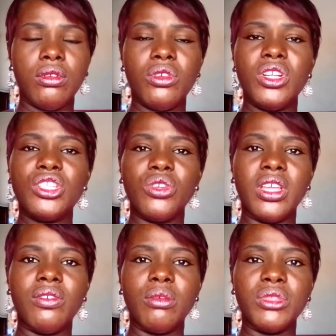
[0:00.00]
You need to
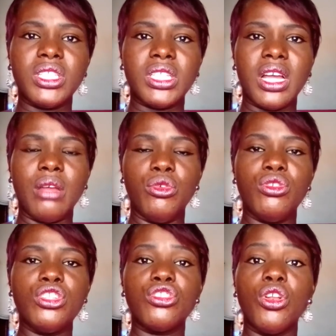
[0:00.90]
give him time. You
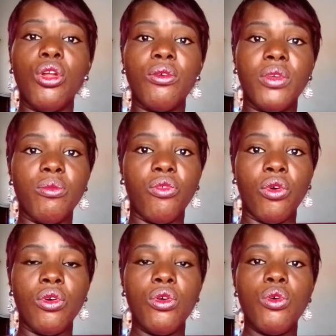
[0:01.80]
need to love him
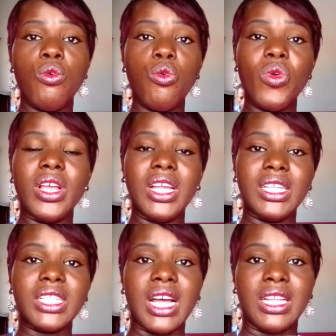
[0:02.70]
for who he
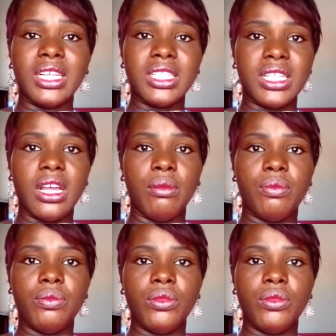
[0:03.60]
is at that time.